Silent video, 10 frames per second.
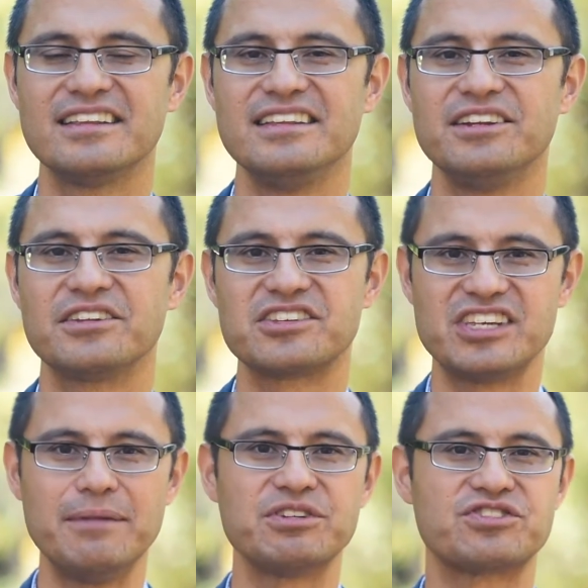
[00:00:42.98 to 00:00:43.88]
You know, the
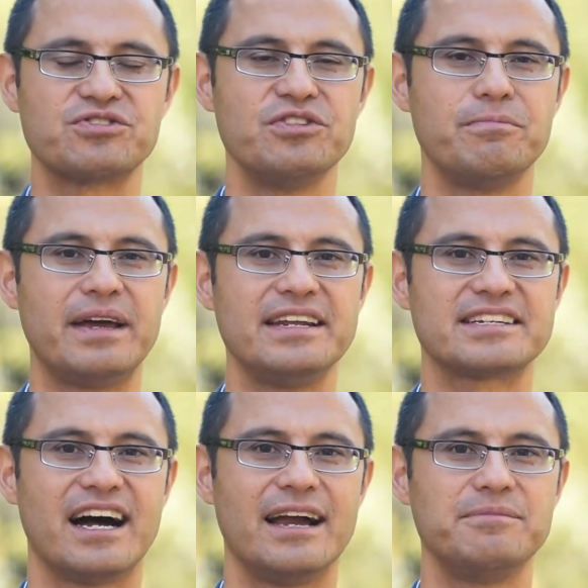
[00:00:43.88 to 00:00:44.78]
same is true many
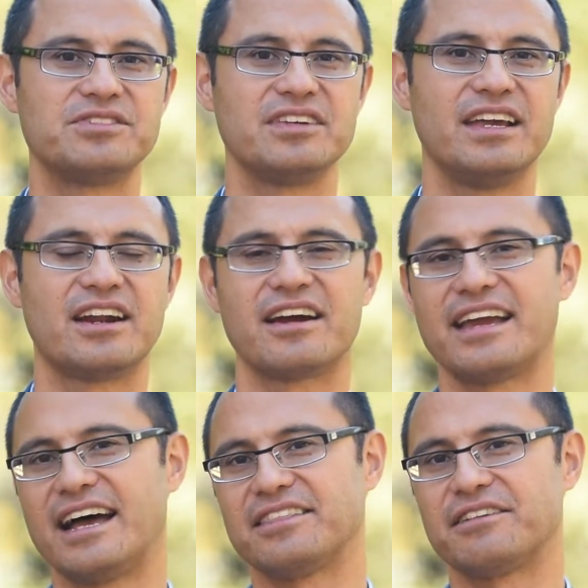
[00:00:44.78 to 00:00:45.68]
times in our
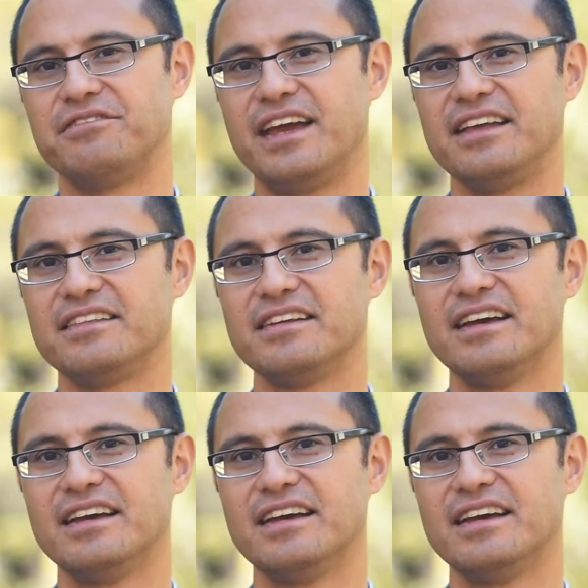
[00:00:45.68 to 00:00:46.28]
Catholic faith.